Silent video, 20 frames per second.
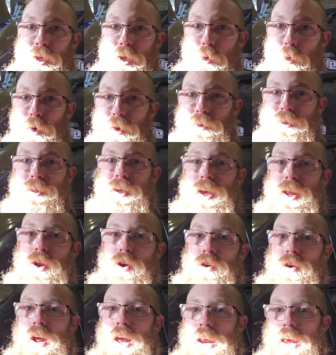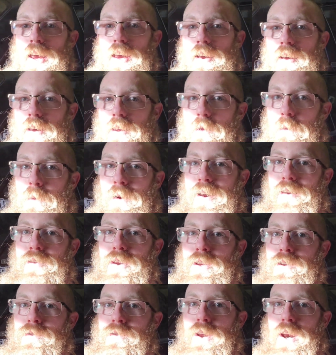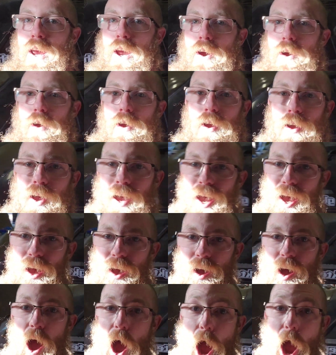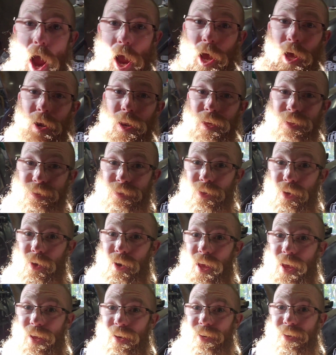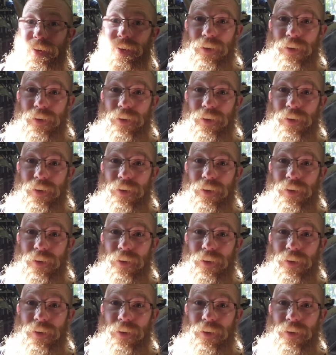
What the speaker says: You would have seen already in the previous video, I got an S13.